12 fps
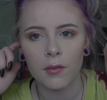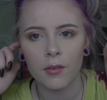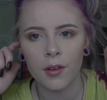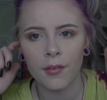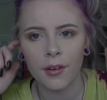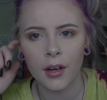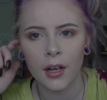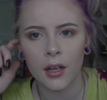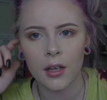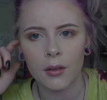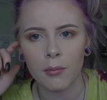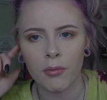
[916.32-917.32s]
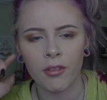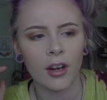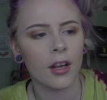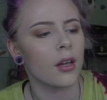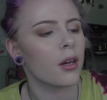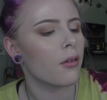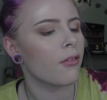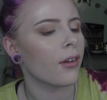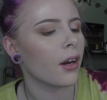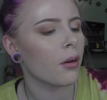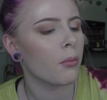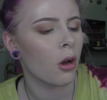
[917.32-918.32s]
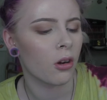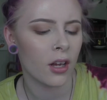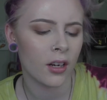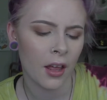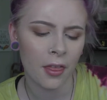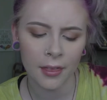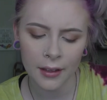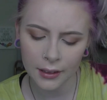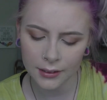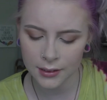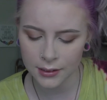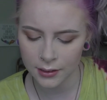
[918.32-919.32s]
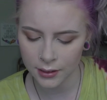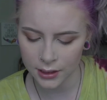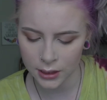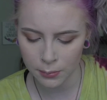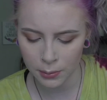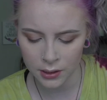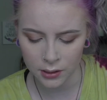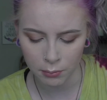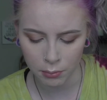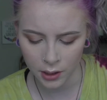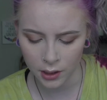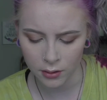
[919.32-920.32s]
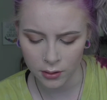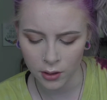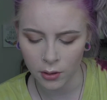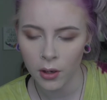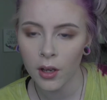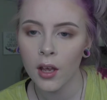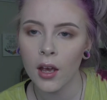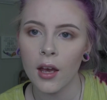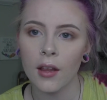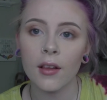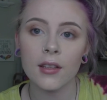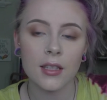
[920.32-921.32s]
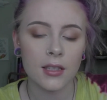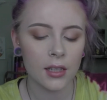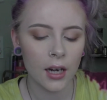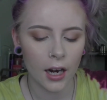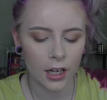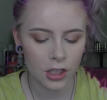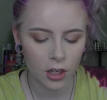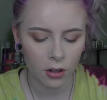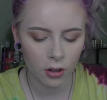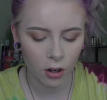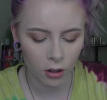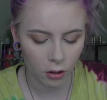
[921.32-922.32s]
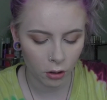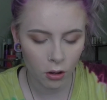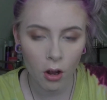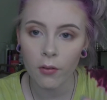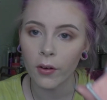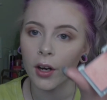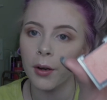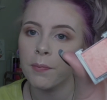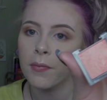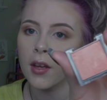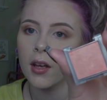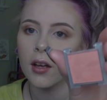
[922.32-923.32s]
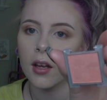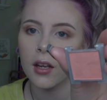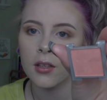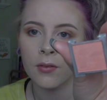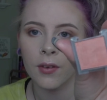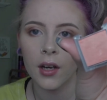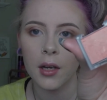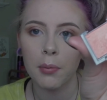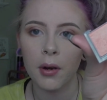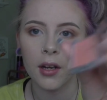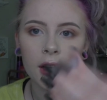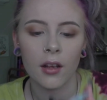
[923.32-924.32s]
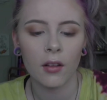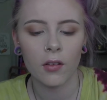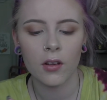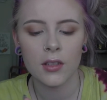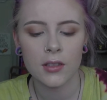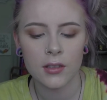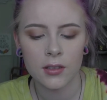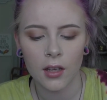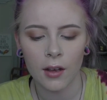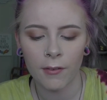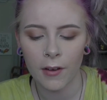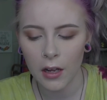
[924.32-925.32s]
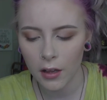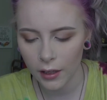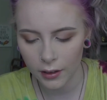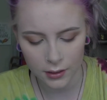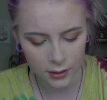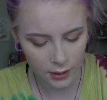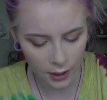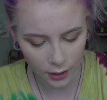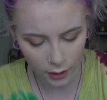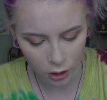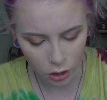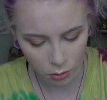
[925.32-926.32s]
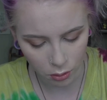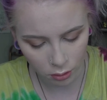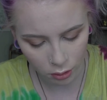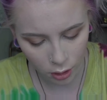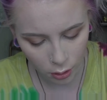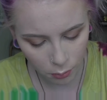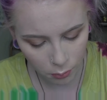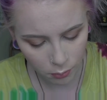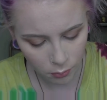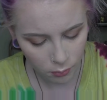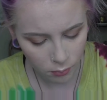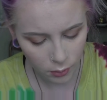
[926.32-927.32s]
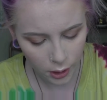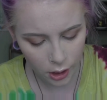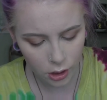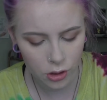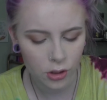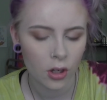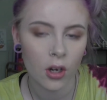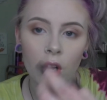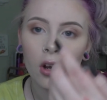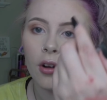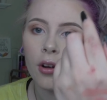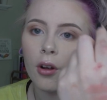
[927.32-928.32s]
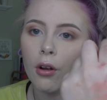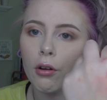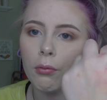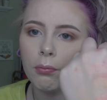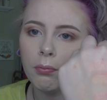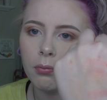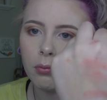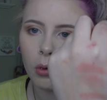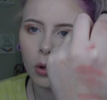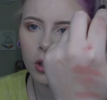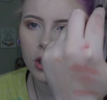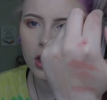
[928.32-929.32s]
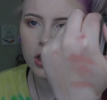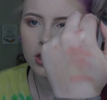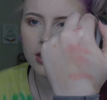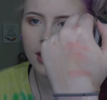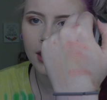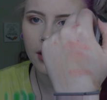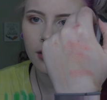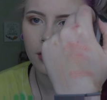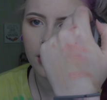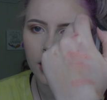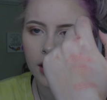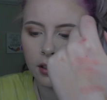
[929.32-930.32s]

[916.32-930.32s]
the brand Veramona, and I think this is an expensive brand too. And this is an eyeshadow called Clover. It's very pretty. It looks, I feel like this is kind of like duochrome-ish. Or it's just like a really,